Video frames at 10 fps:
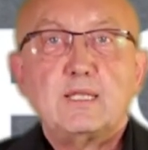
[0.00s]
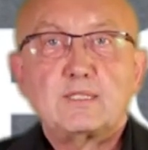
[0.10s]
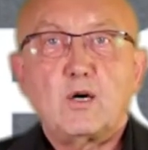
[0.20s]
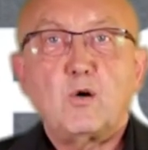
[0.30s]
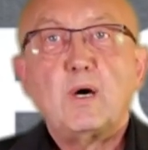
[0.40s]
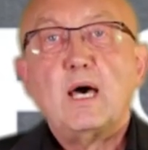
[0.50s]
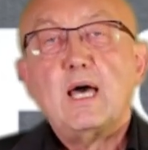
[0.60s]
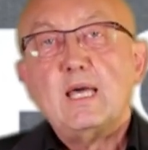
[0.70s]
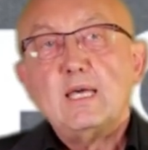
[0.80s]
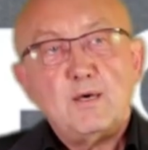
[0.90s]
So
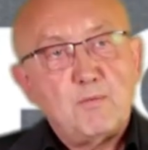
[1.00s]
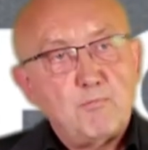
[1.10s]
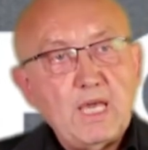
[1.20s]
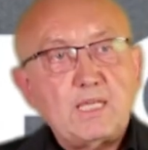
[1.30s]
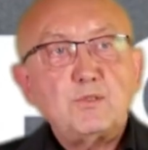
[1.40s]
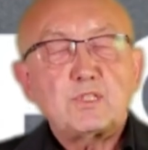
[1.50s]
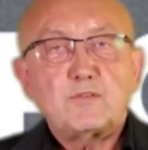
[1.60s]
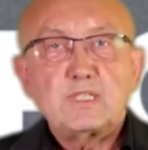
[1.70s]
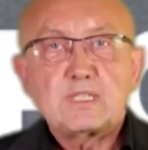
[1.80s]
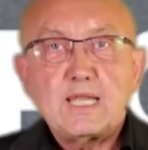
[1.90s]
make use
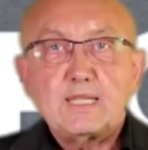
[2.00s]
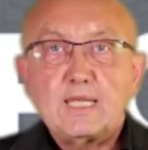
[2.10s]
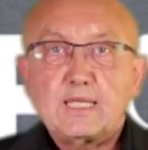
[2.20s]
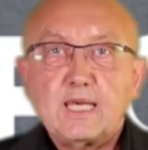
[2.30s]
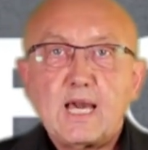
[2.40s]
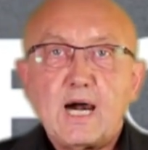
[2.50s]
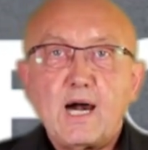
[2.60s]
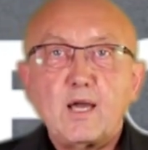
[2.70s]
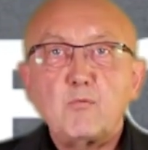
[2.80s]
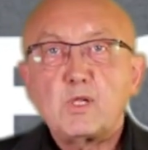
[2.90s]
of design thinking.
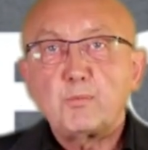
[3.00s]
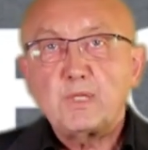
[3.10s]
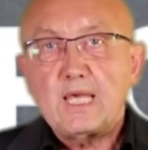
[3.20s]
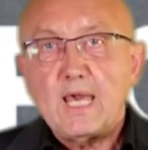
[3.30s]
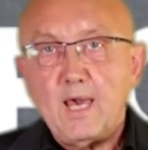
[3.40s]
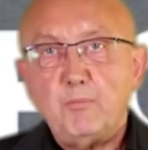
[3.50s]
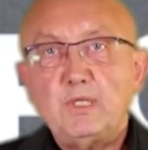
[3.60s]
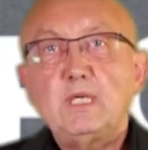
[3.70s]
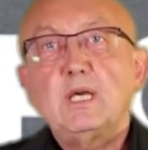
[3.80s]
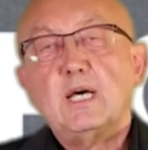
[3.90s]
I will be
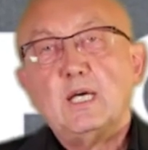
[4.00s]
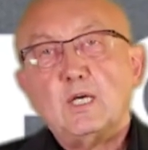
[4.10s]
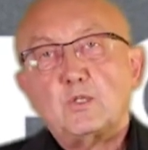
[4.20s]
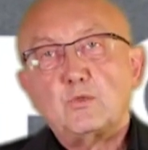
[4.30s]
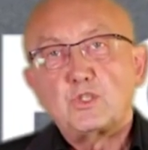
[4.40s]
happy to